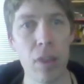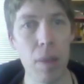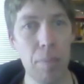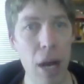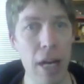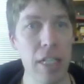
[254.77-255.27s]

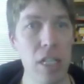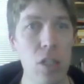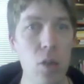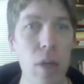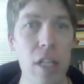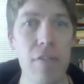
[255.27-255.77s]
practice
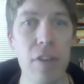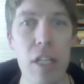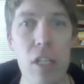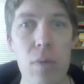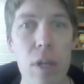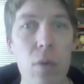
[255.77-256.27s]
quiz for this
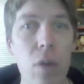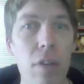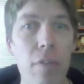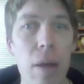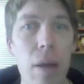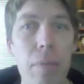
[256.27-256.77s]
week will
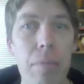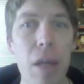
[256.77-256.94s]
be